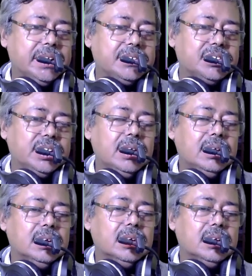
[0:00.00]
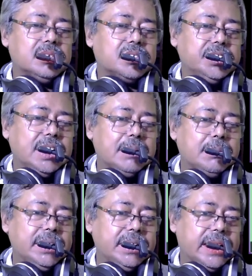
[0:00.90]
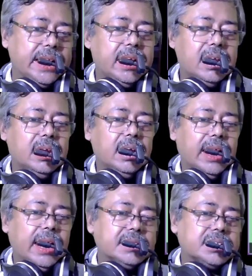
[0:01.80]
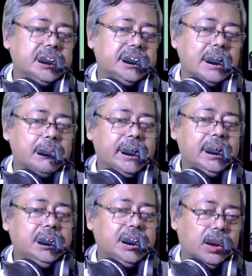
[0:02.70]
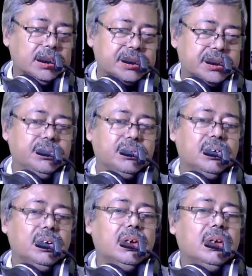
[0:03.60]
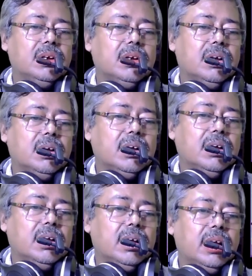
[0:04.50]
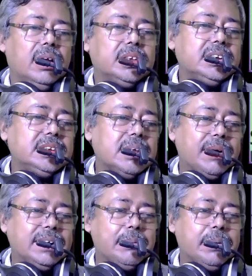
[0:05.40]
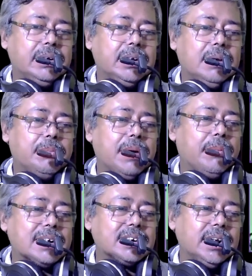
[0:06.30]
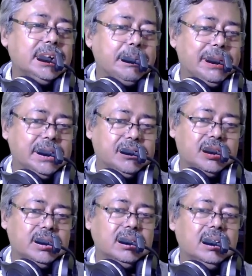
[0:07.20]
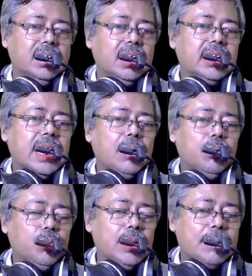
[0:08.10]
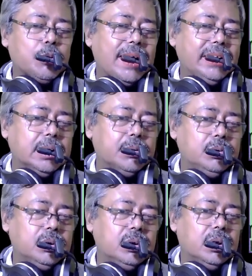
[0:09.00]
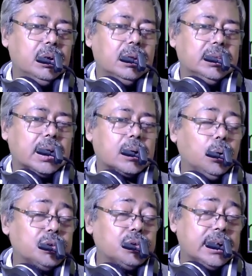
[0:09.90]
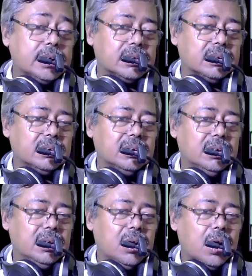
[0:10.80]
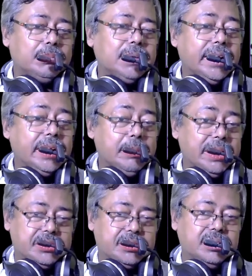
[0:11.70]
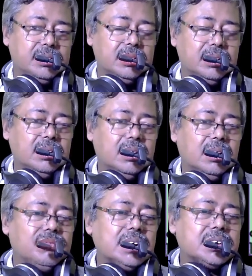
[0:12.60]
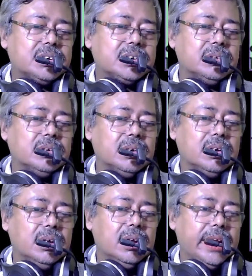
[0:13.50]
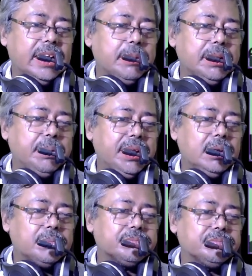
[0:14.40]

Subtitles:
C determining A, and C determining D also. This is the fundamental functional dependency. Now we have to find out the closure of the element. First element B.